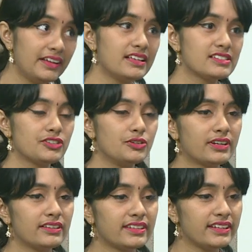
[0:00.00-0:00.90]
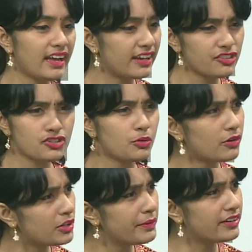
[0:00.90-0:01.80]
So you can think, I just don't
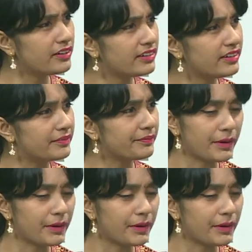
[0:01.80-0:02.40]
want to be dirty. I